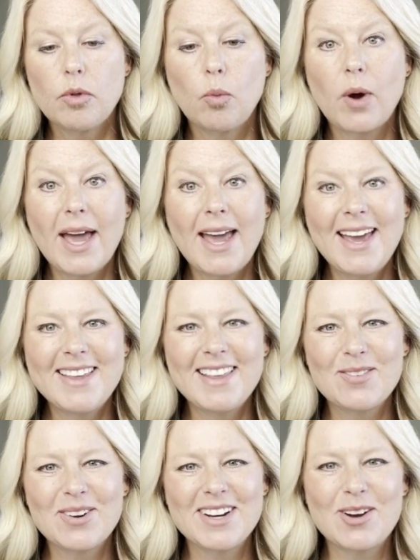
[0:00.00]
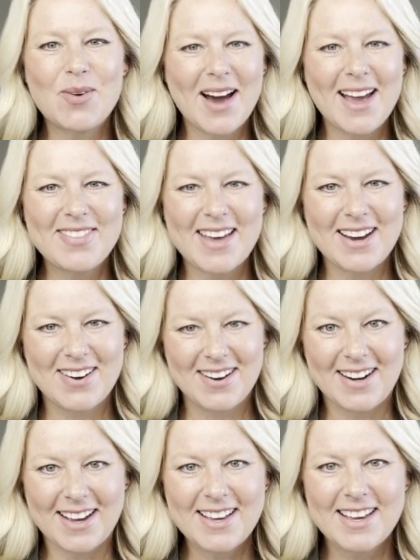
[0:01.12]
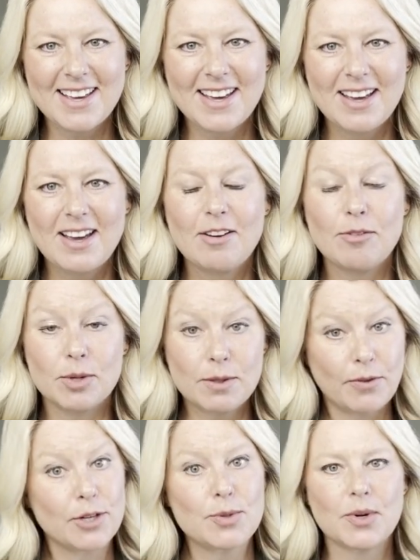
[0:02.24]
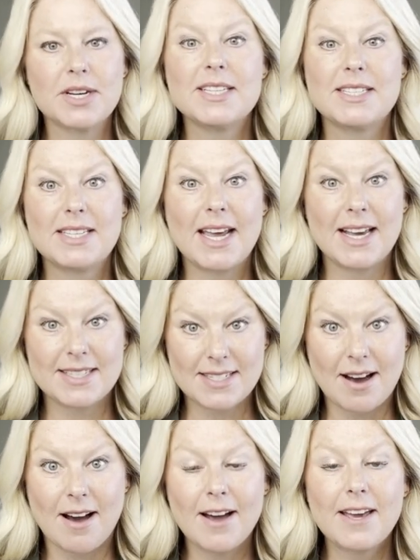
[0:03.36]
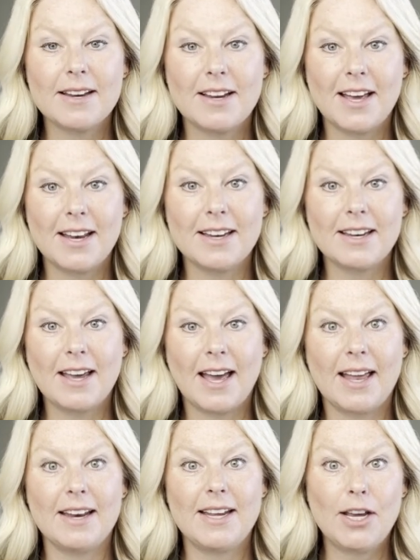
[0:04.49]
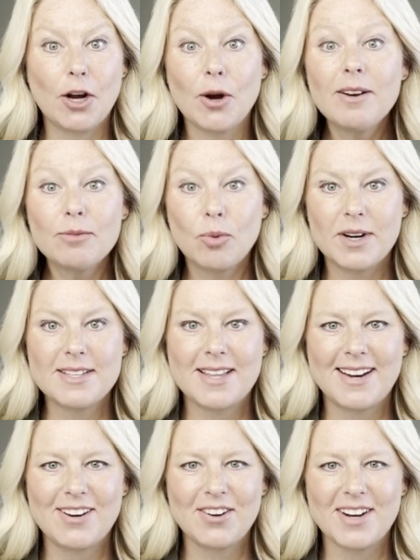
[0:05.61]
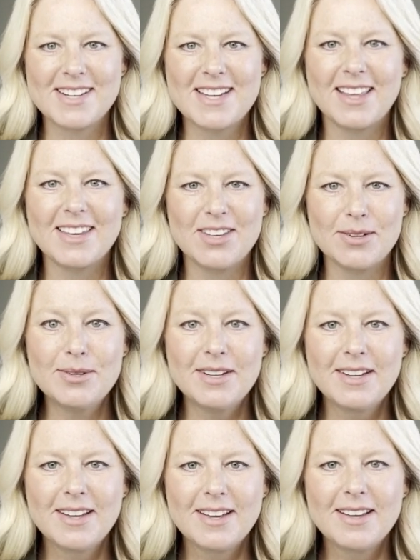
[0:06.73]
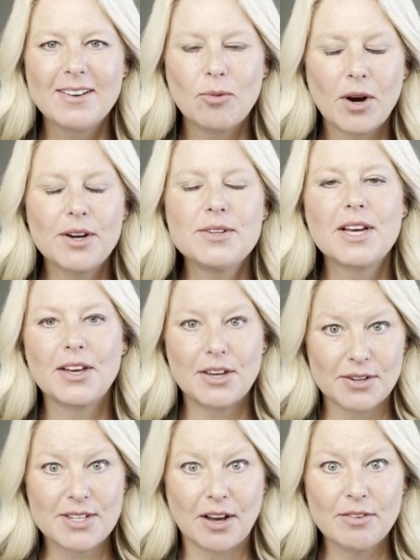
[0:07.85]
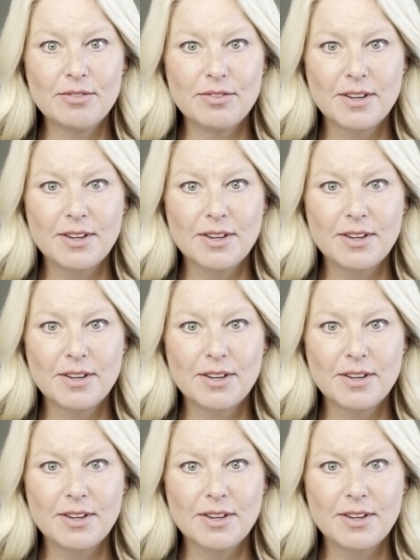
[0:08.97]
way that we're going to quiet that critic was, first we're going to take stock and hear, what is that critic telling you? What are you telling yourself